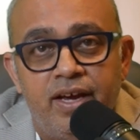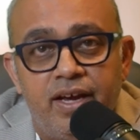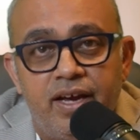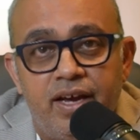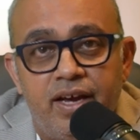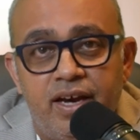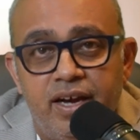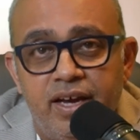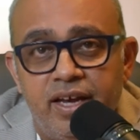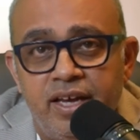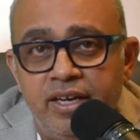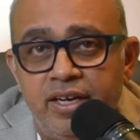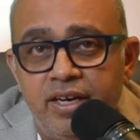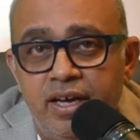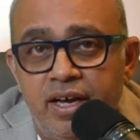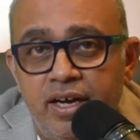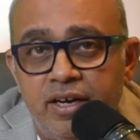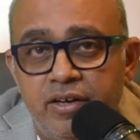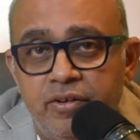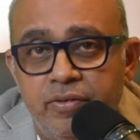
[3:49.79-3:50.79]
In
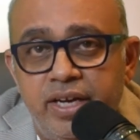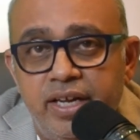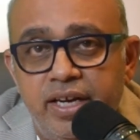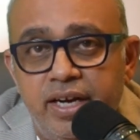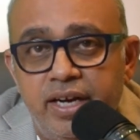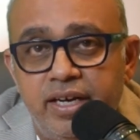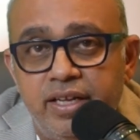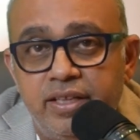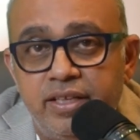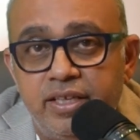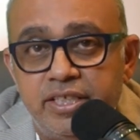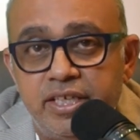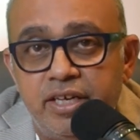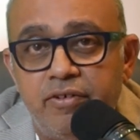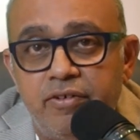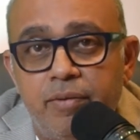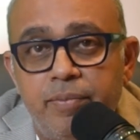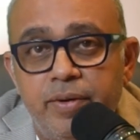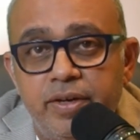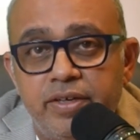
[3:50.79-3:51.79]
2018, the
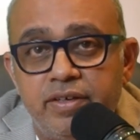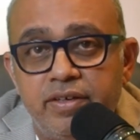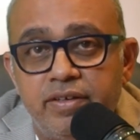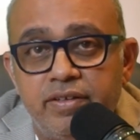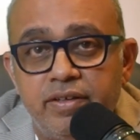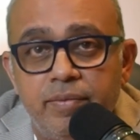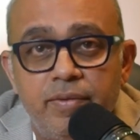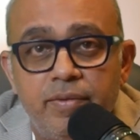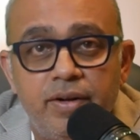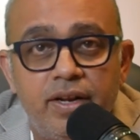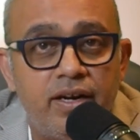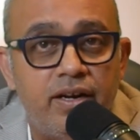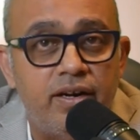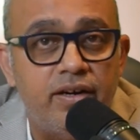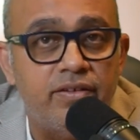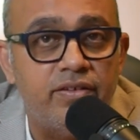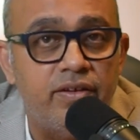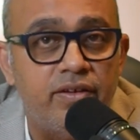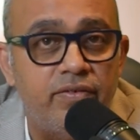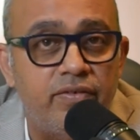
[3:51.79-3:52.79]
Geneva patient similarly
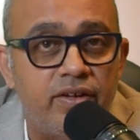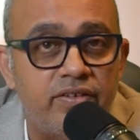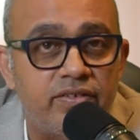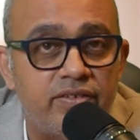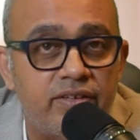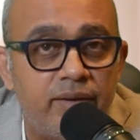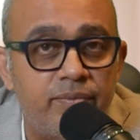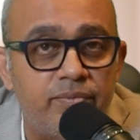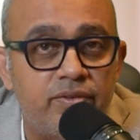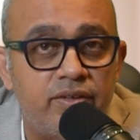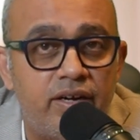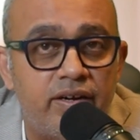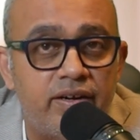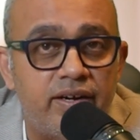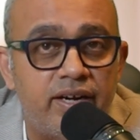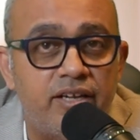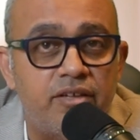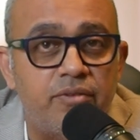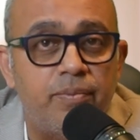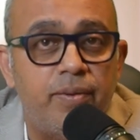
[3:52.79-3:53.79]
received a stem cell
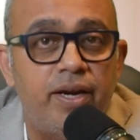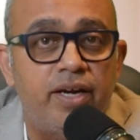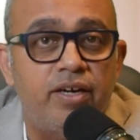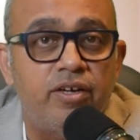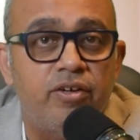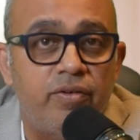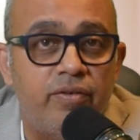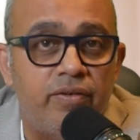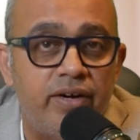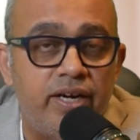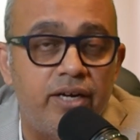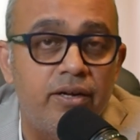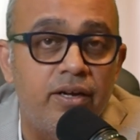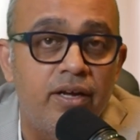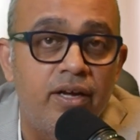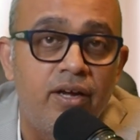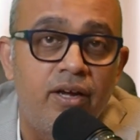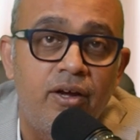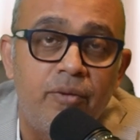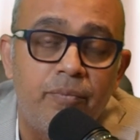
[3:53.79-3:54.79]
transplant to treat
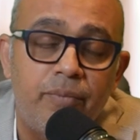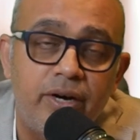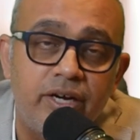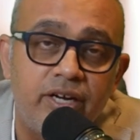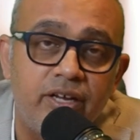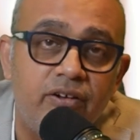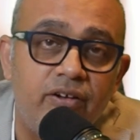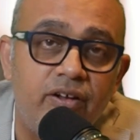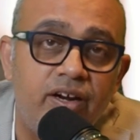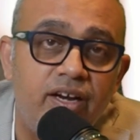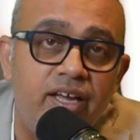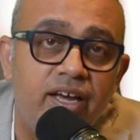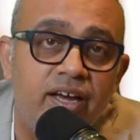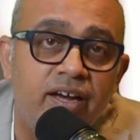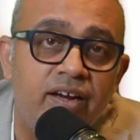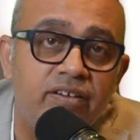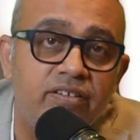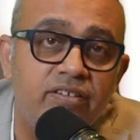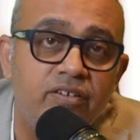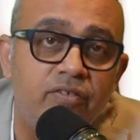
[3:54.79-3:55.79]
particularly
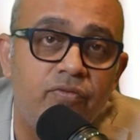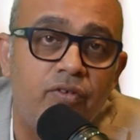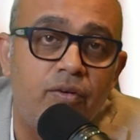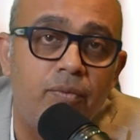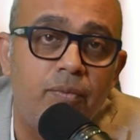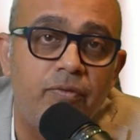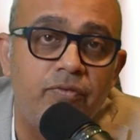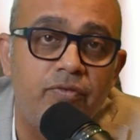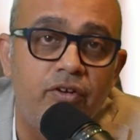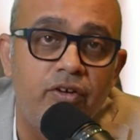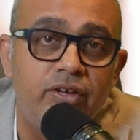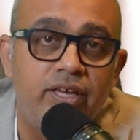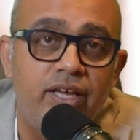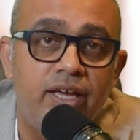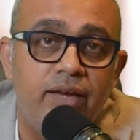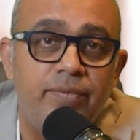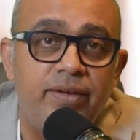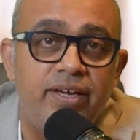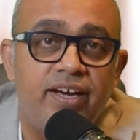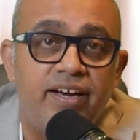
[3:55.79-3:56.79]
aggressive form of
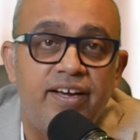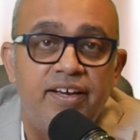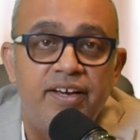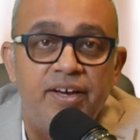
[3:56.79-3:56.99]
leukemia,